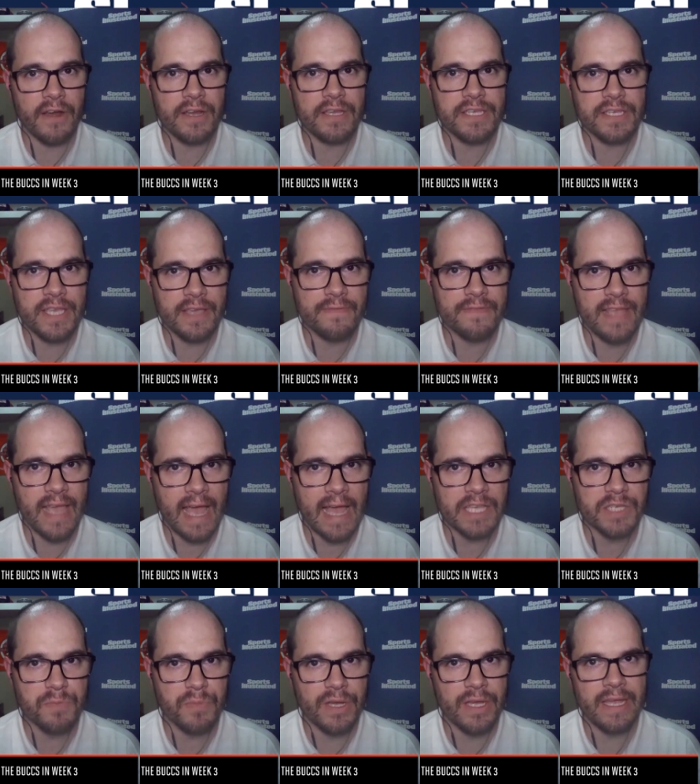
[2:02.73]
a very stiff
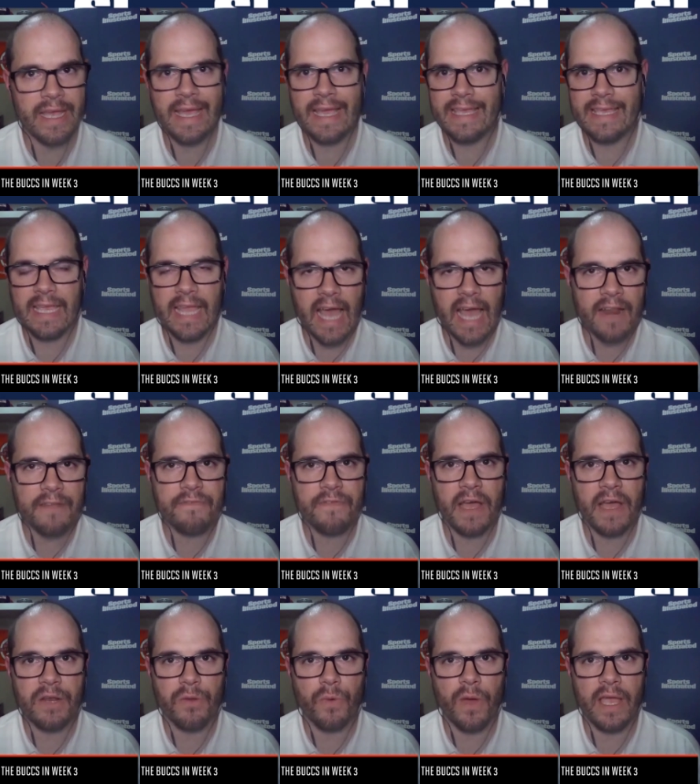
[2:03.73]
task, but you got to
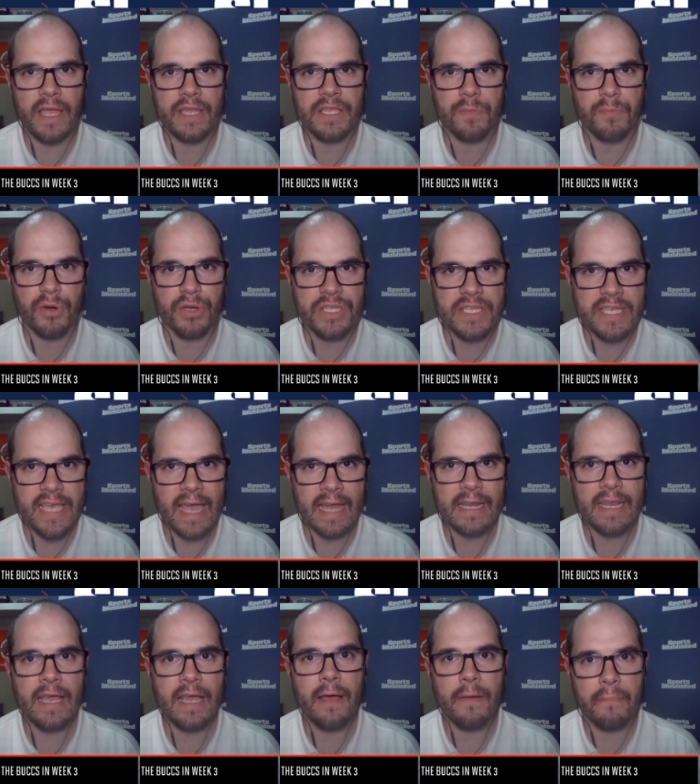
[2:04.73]
find a way to
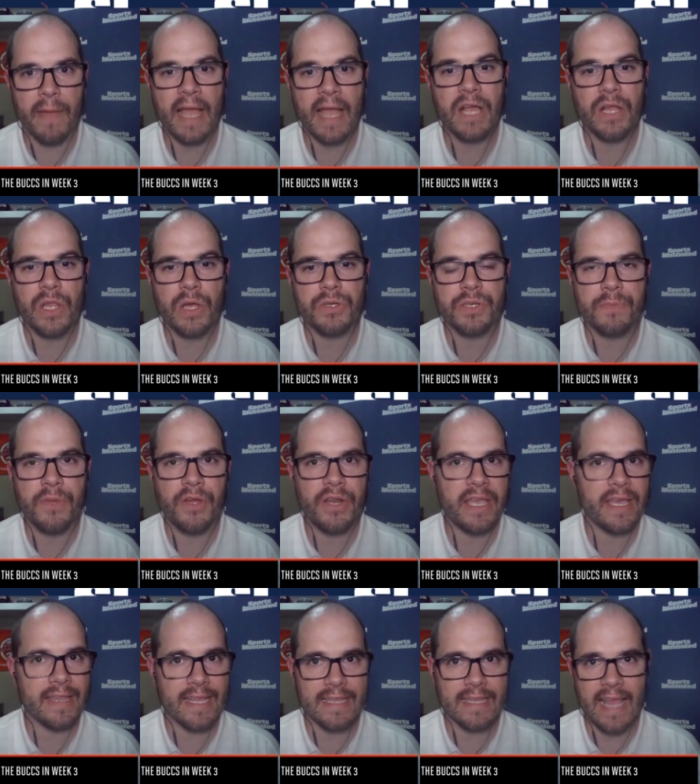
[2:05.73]
protect Michael
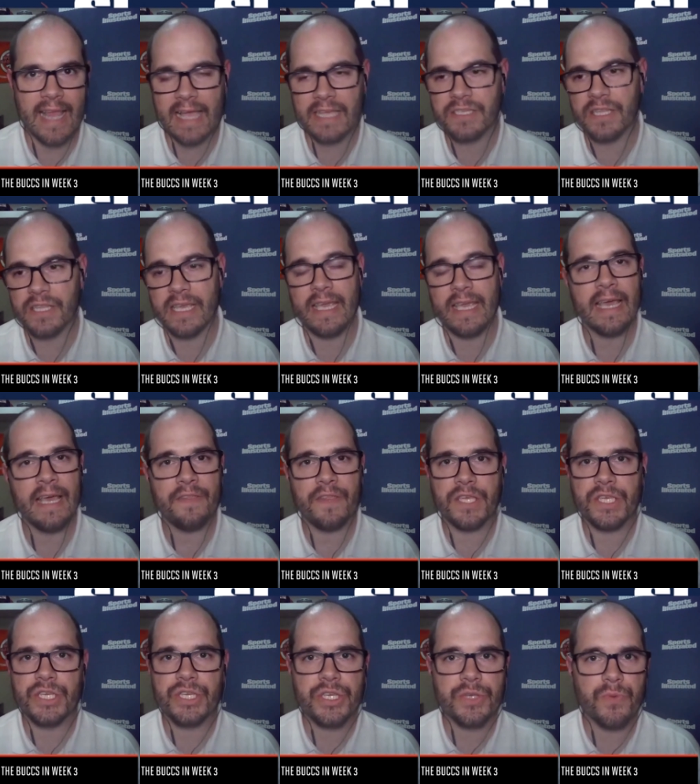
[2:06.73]
Ojemudia. And then lastly,
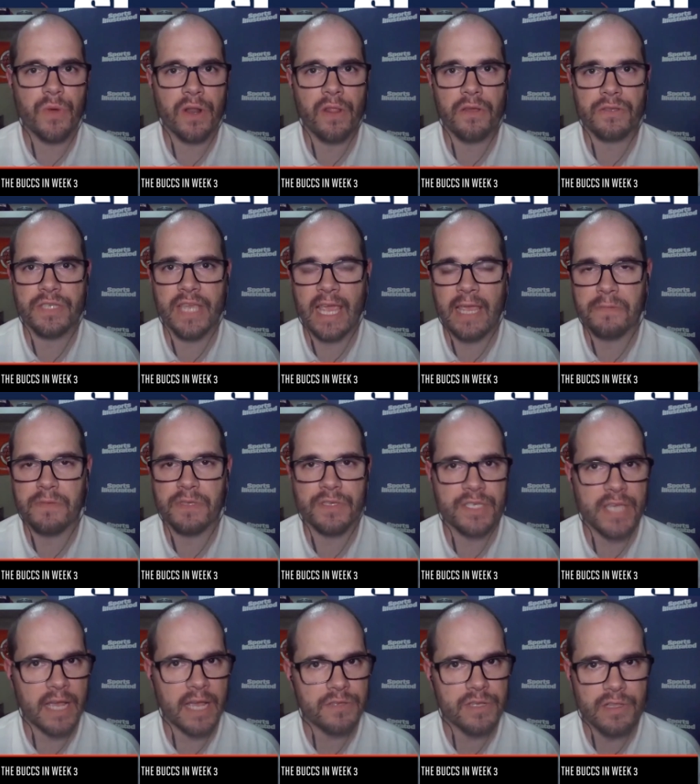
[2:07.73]
this is just one of those games that
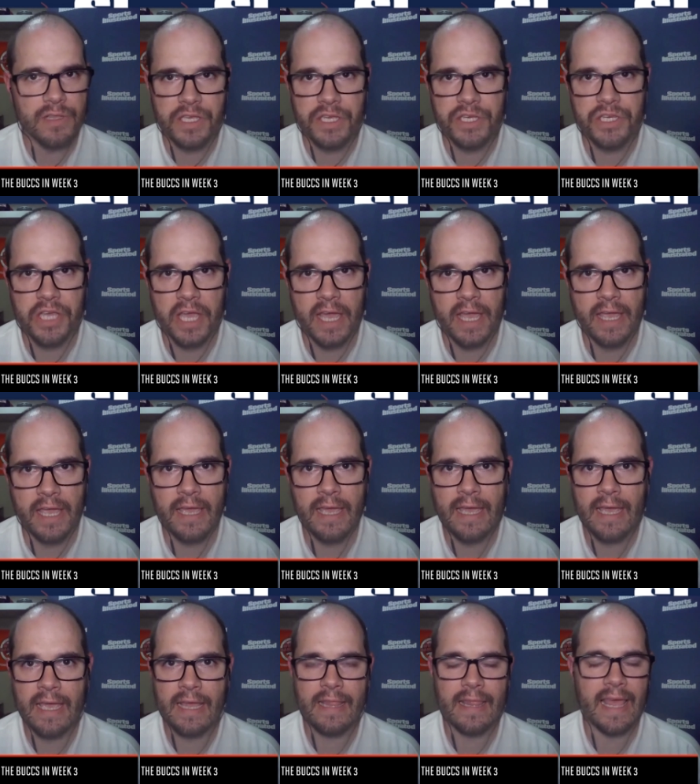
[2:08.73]
sounds cliche.
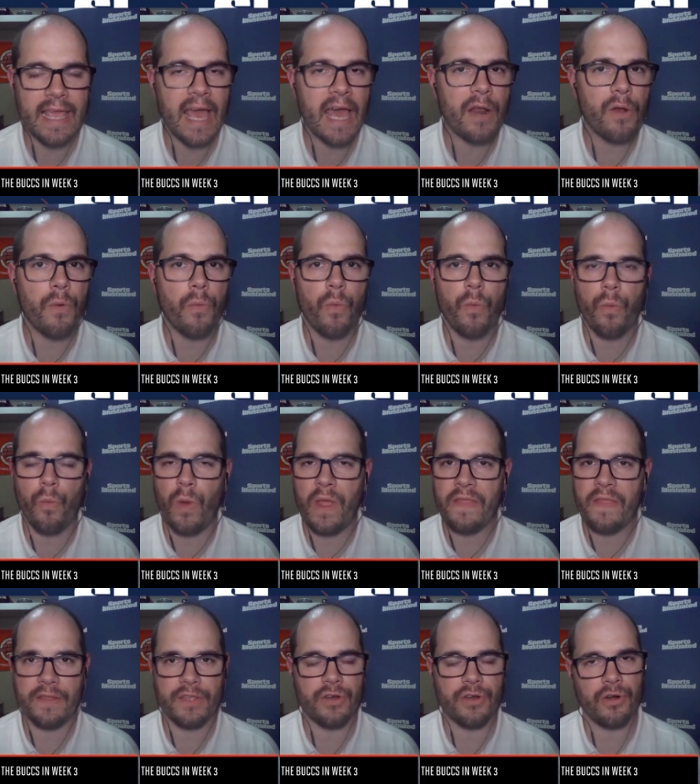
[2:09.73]
They got to
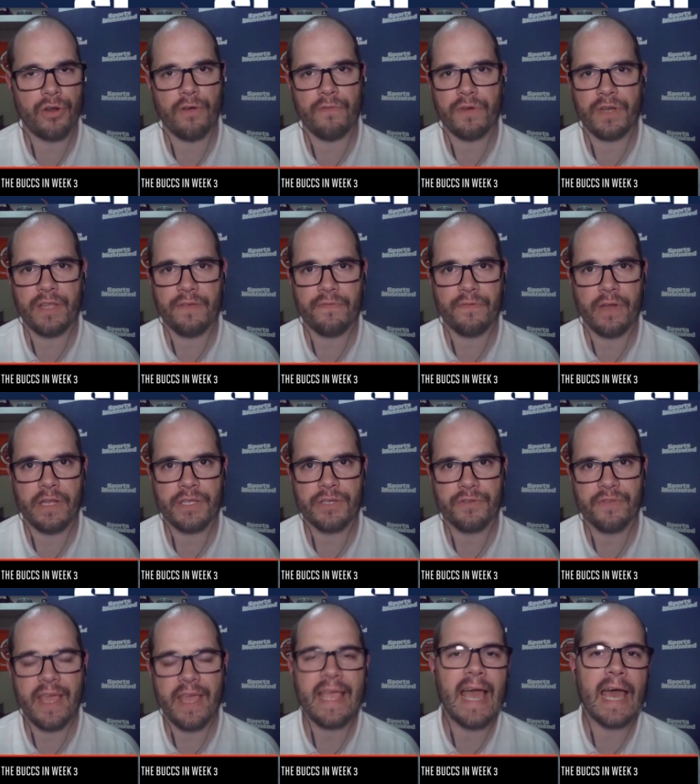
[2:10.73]
win the turnover
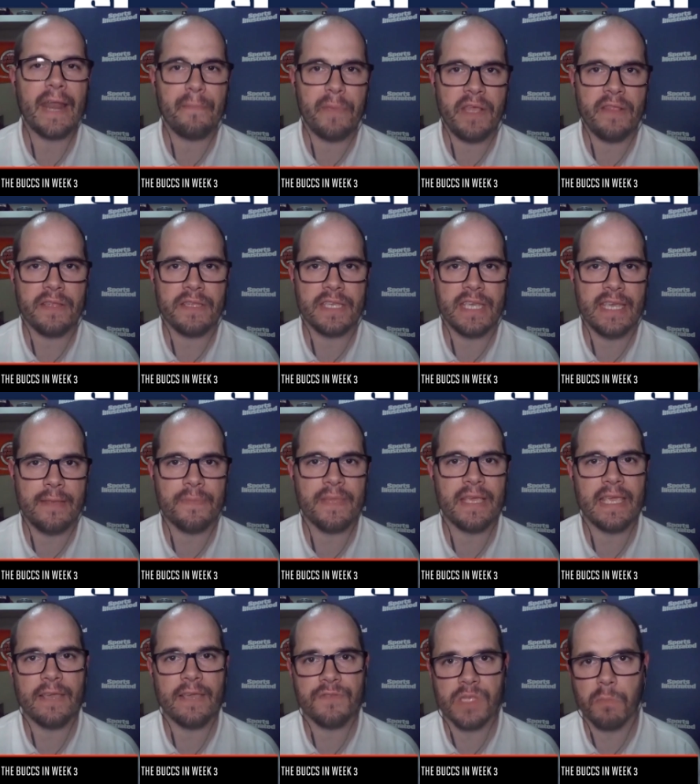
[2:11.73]
differential. They got to be the team
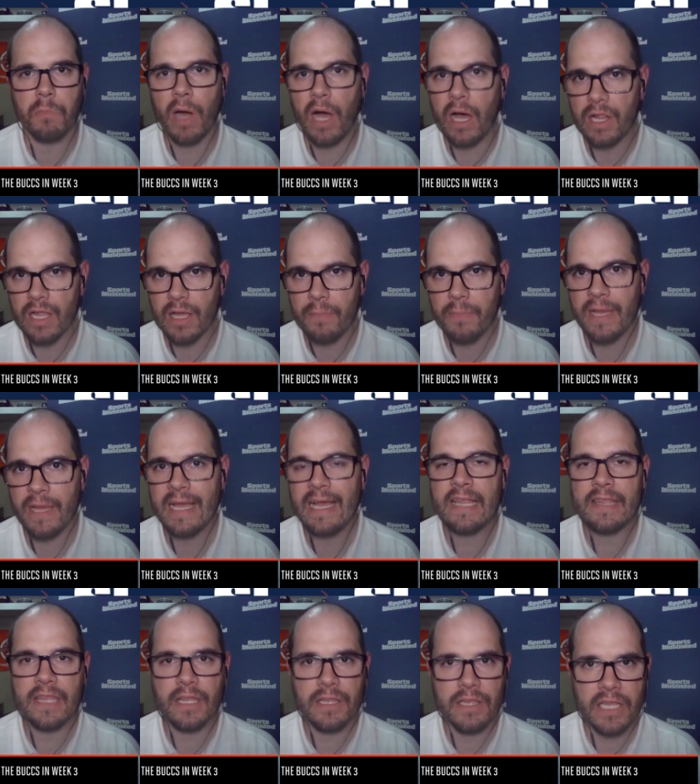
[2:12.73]
that gives the ball up
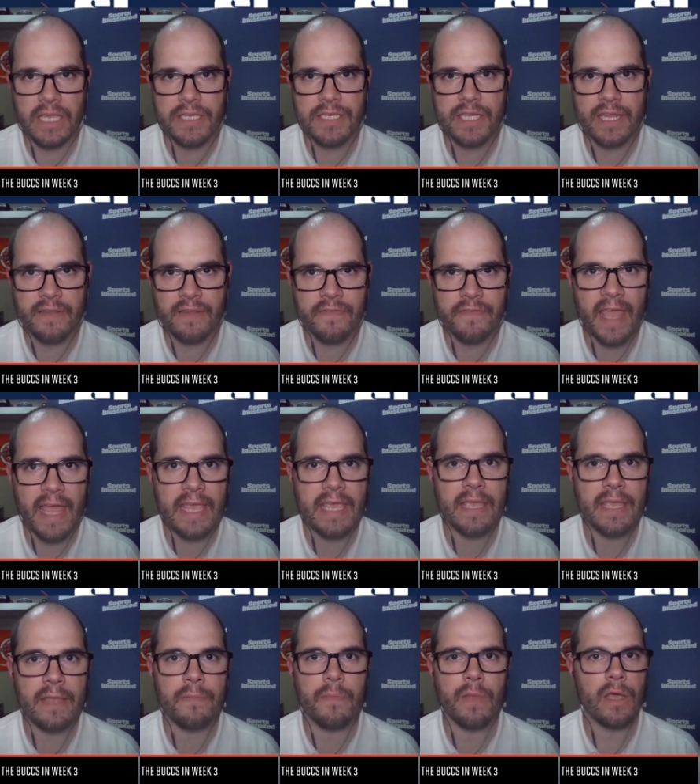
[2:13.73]
the least. And if they
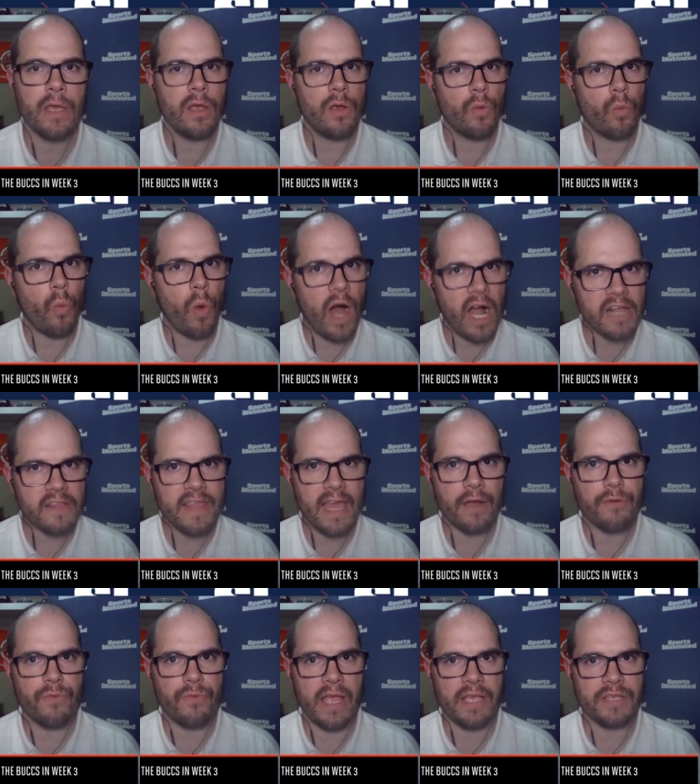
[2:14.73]
can walk
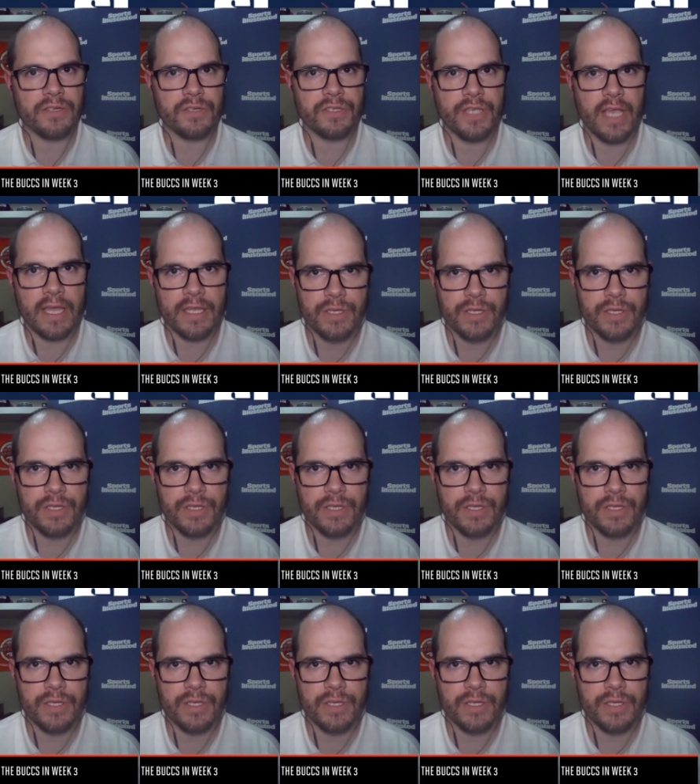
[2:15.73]
that razor's